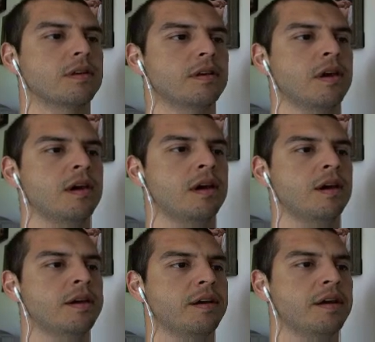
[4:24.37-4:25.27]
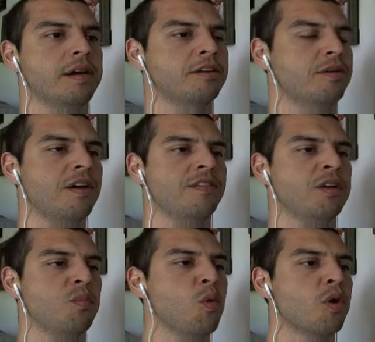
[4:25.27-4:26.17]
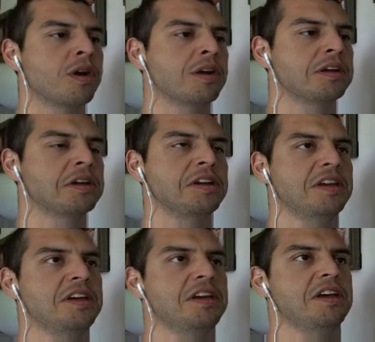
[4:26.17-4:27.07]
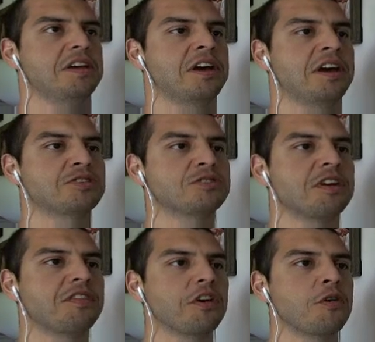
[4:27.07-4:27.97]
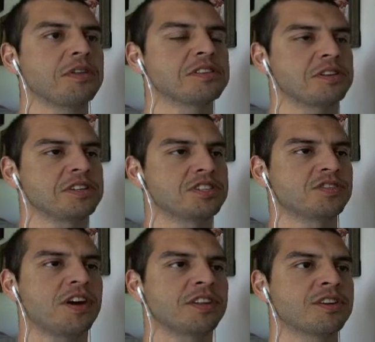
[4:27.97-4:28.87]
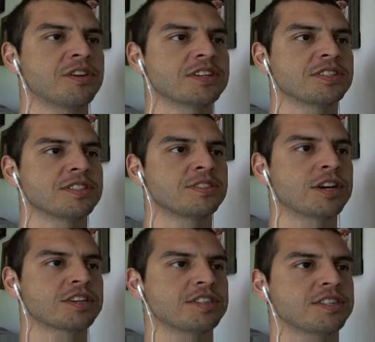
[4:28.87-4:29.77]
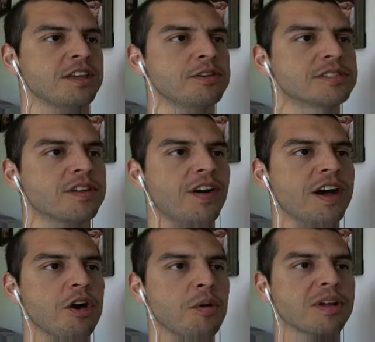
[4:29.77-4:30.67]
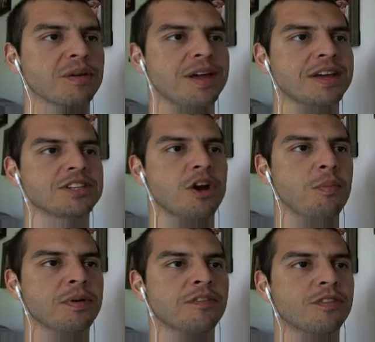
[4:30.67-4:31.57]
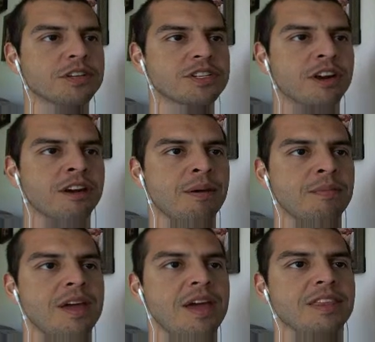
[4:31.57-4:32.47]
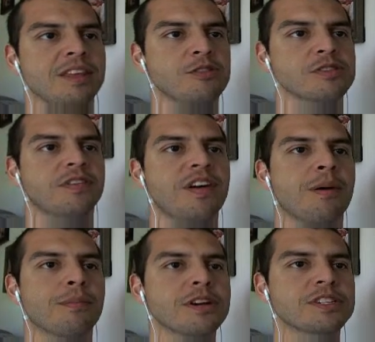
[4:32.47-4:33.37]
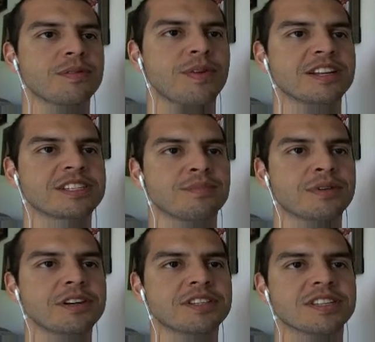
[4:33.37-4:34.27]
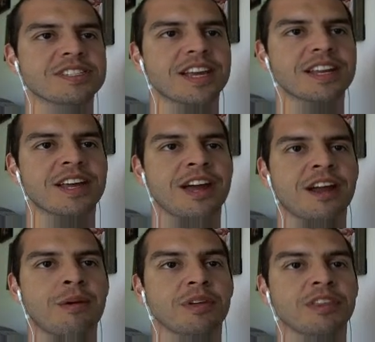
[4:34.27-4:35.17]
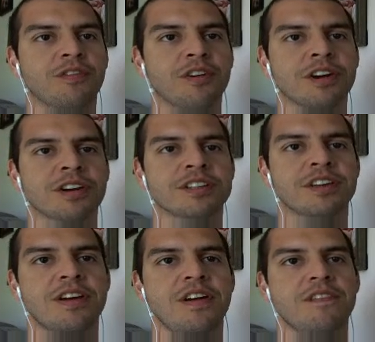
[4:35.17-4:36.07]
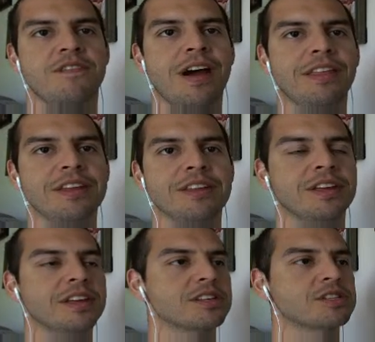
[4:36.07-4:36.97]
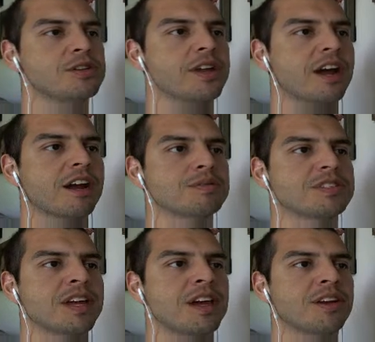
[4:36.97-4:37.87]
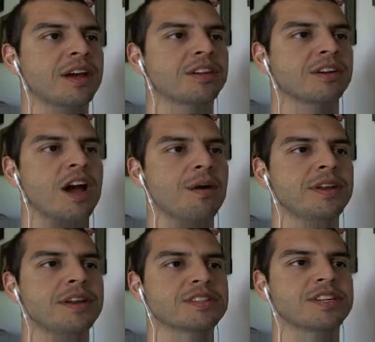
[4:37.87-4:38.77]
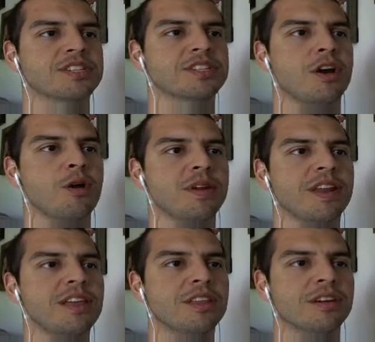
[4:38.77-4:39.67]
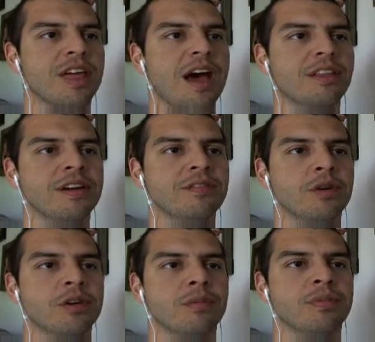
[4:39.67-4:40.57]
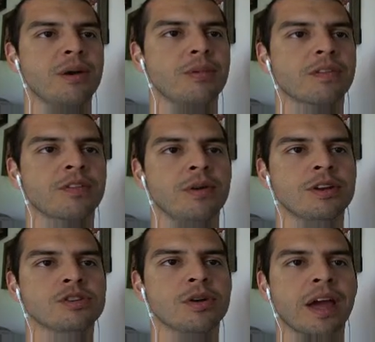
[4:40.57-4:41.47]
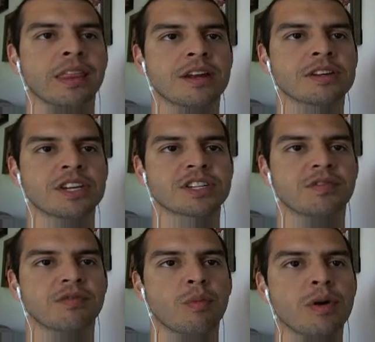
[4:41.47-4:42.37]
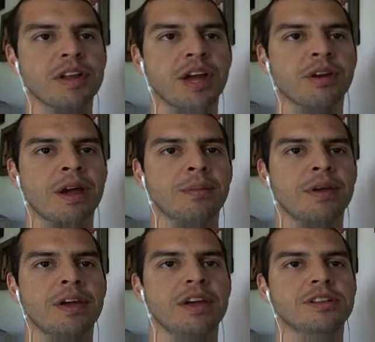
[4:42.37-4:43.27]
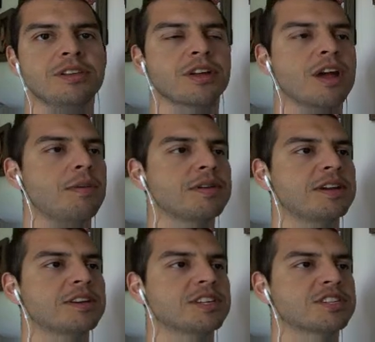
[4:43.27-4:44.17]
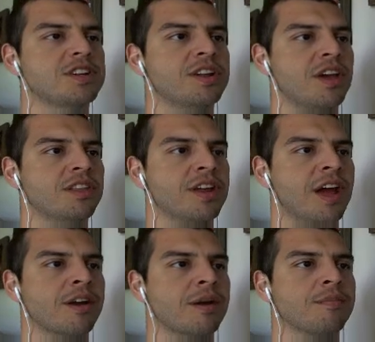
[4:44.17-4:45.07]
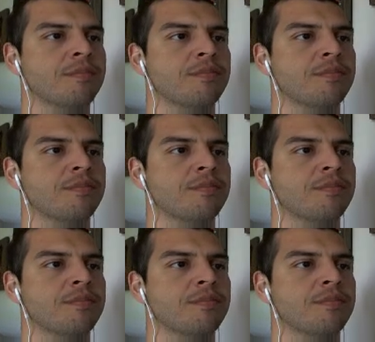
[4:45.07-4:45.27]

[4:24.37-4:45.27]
I don't have any more true traffic open, so let's just follow the directions. The directions say use the file open command to open the first diagram, then use the file merge command to merge the second diagram with the first. Finally, to link the 2 diagrams together at their common intersection, open either the outline view or the network view and drag the intersection from one diagram to the common intersection on the other diagram.